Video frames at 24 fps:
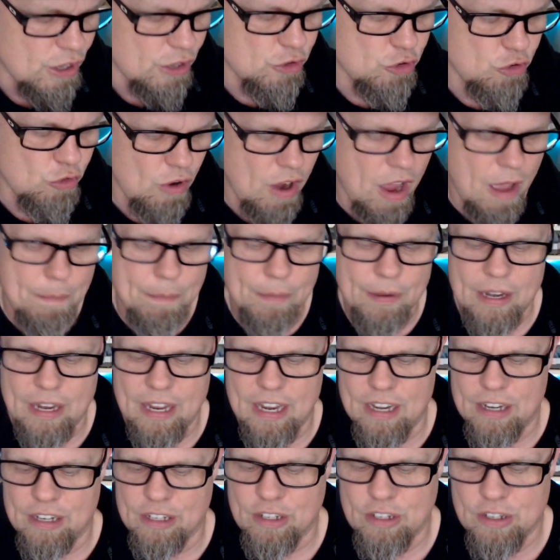dropping
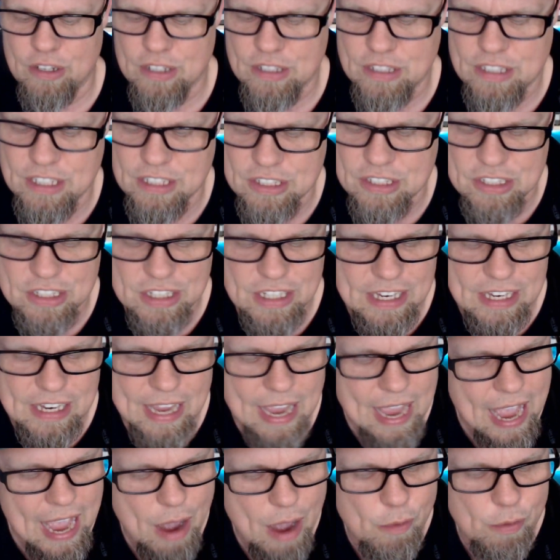in. Good to see you.
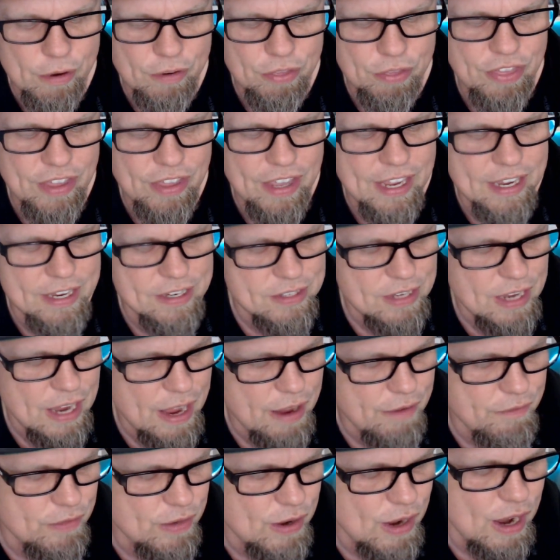How are things? I
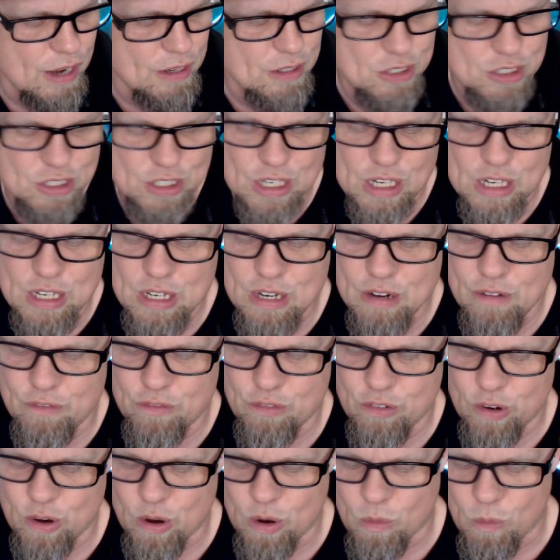have not seen you
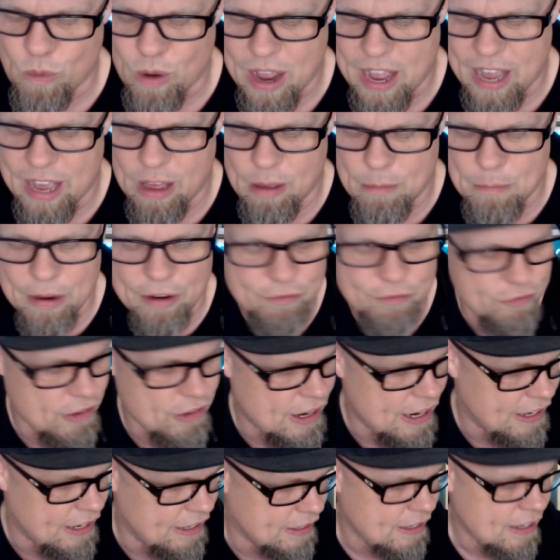for a while, my
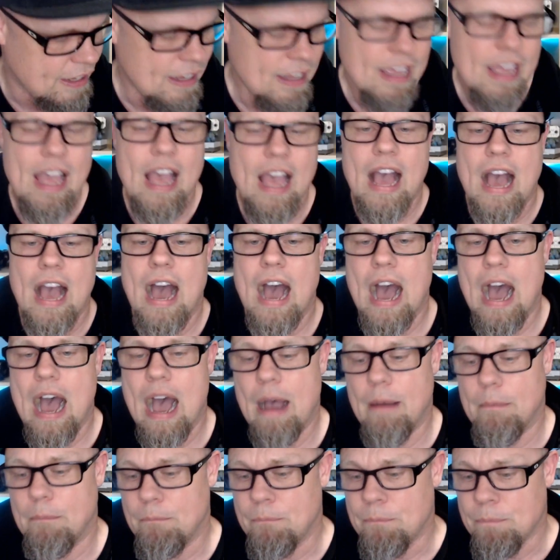friend.
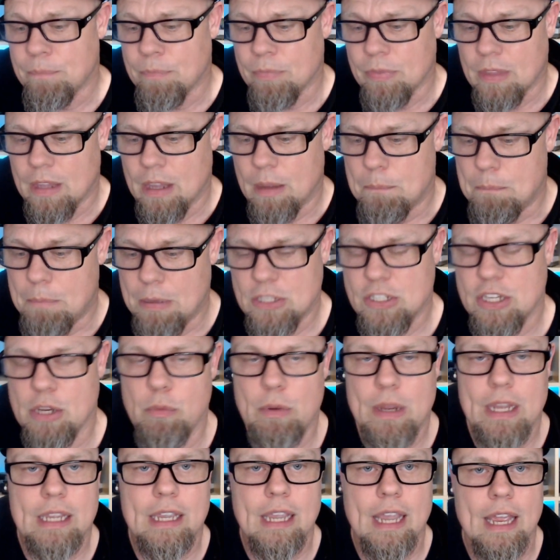Busy
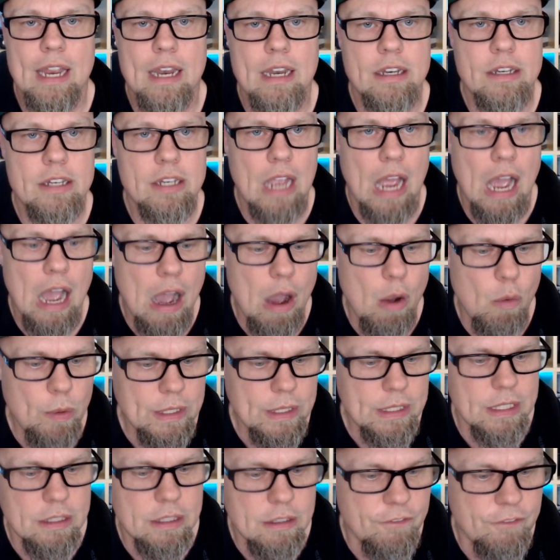weekend. We
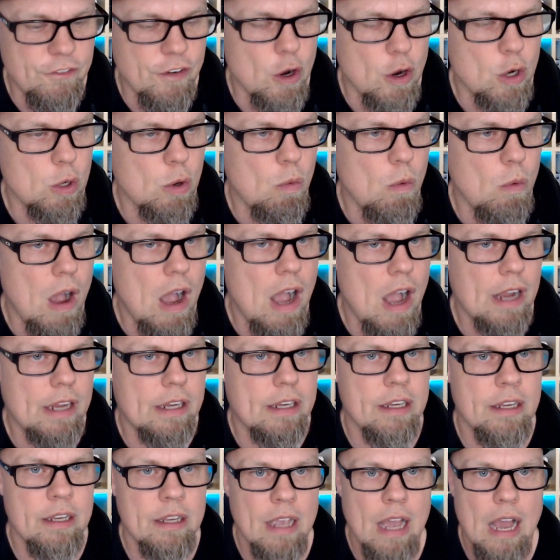did the photo walk.
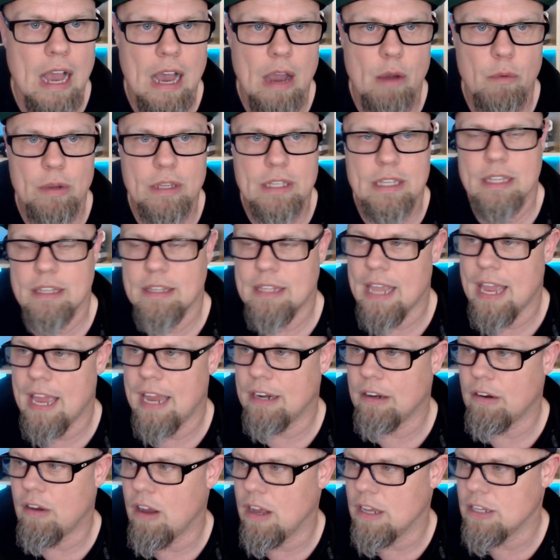We did
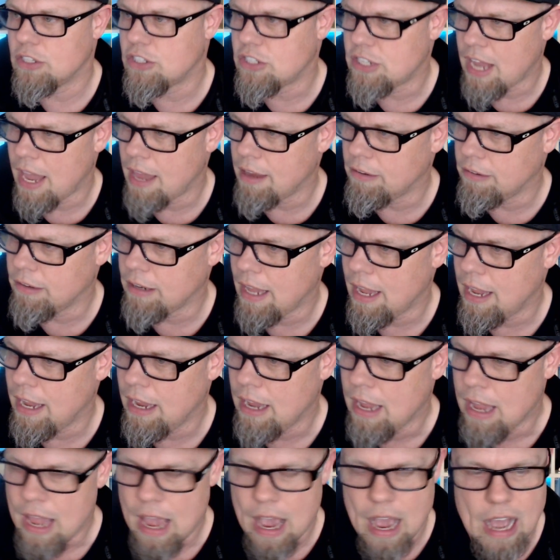that on Saturday.
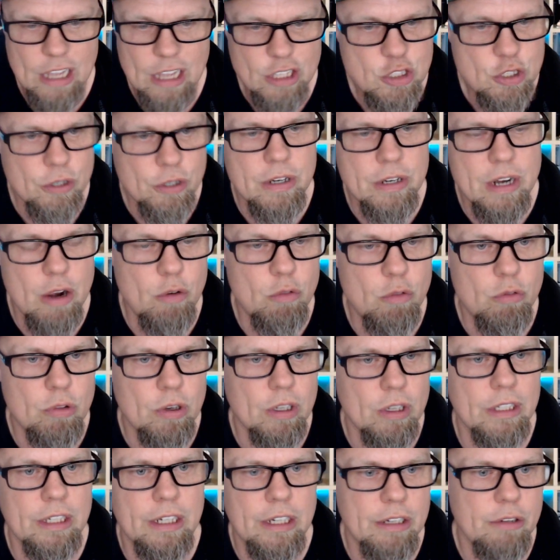Turned out
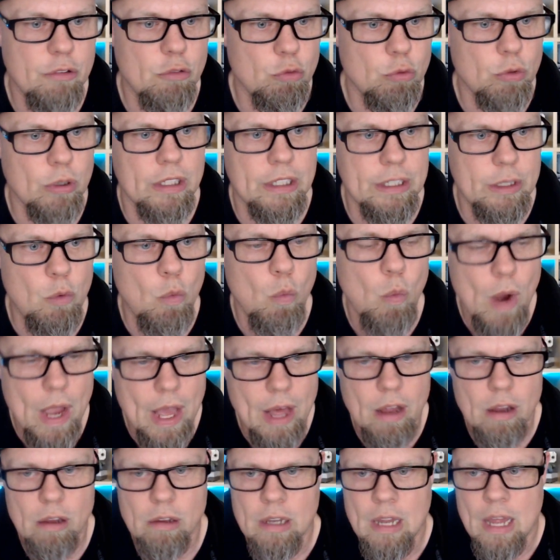really
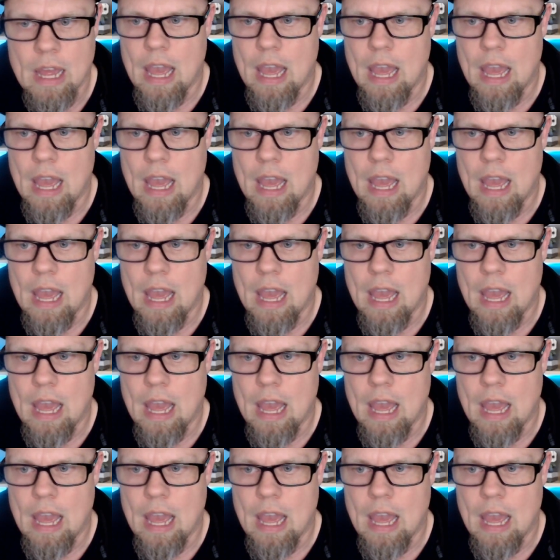well.